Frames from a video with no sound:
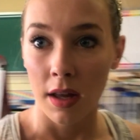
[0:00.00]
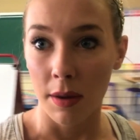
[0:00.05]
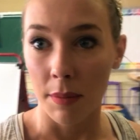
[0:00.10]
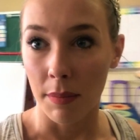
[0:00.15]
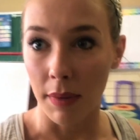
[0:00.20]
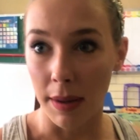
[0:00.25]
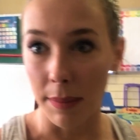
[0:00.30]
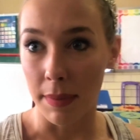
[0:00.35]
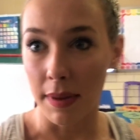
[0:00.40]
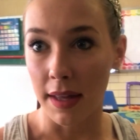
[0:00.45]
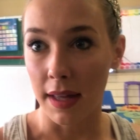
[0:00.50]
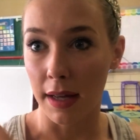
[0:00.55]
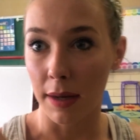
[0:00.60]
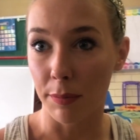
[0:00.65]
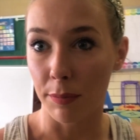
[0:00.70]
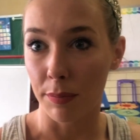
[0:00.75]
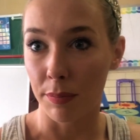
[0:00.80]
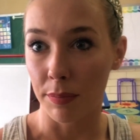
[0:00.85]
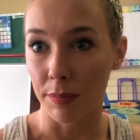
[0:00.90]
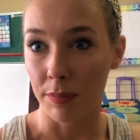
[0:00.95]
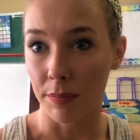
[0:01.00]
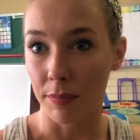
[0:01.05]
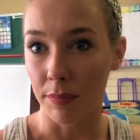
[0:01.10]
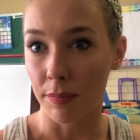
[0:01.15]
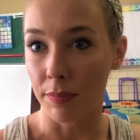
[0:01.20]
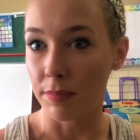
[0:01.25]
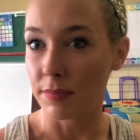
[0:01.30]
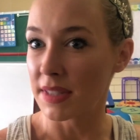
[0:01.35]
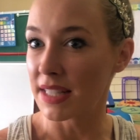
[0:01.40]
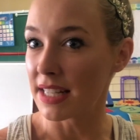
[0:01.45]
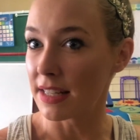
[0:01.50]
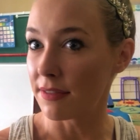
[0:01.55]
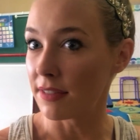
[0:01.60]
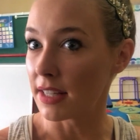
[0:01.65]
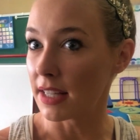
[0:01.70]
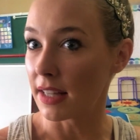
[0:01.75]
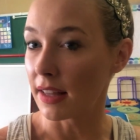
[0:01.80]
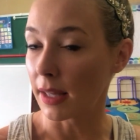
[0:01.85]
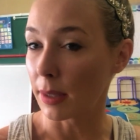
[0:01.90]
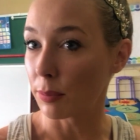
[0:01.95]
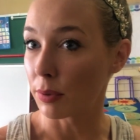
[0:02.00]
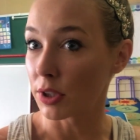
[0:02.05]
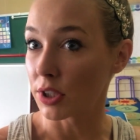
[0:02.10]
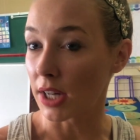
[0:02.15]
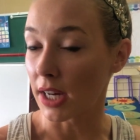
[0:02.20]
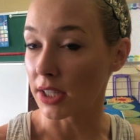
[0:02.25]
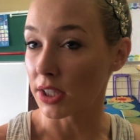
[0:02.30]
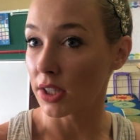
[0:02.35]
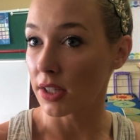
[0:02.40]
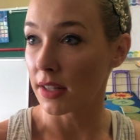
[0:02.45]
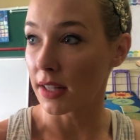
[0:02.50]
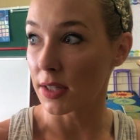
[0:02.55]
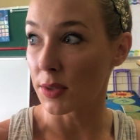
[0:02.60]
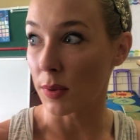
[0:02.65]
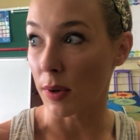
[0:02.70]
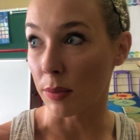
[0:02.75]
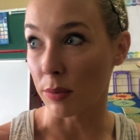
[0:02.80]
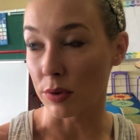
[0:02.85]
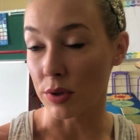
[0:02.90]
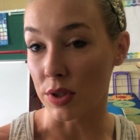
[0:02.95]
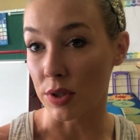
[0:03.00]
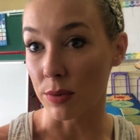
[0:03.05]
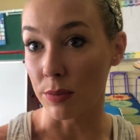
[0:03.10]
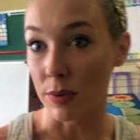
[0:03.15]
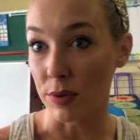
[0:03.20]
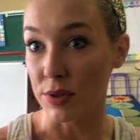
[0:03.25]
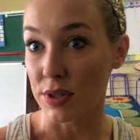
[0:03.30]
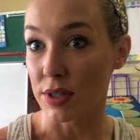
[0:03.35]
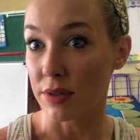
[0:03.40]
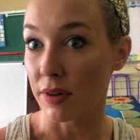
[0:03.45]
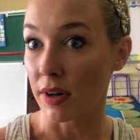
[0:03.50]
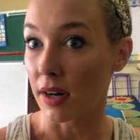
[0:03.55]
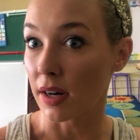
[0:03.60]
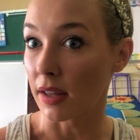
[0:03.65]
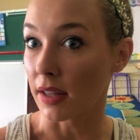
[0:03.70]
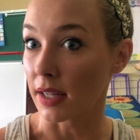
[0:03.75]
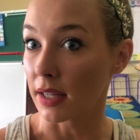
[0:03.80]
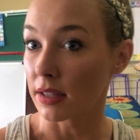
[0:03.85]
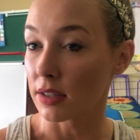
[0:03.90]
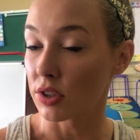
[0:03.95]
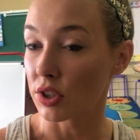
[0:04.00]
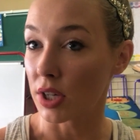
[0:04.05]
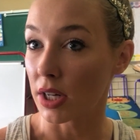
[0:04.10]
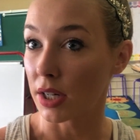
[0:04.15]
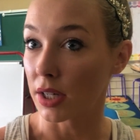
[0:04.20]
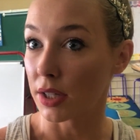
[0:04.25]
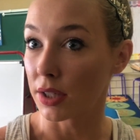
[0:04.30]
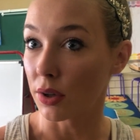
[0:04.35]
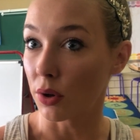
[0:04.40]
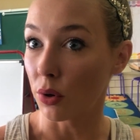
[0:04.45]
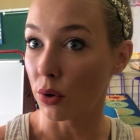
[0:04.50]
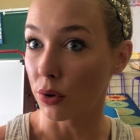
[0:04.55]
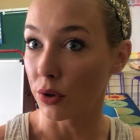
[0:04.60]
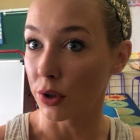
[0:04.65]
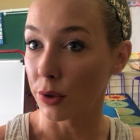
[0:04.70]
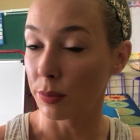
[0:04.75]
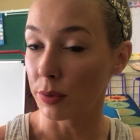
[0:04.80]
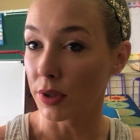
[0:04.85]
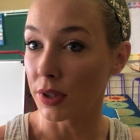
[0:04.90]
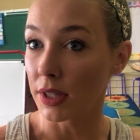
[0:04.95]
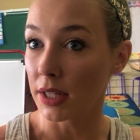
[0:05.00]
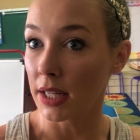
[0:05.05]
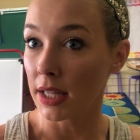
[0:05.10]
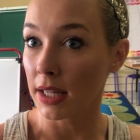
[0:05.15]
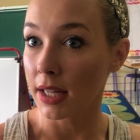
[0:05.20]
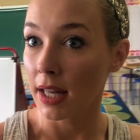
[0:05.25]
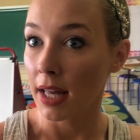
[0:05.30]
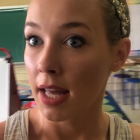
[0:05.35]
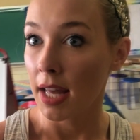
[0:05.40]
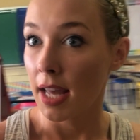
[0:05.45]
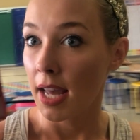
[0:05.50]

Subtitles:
My big TV like projector, that's where we'll do most of our like shared whole group learning.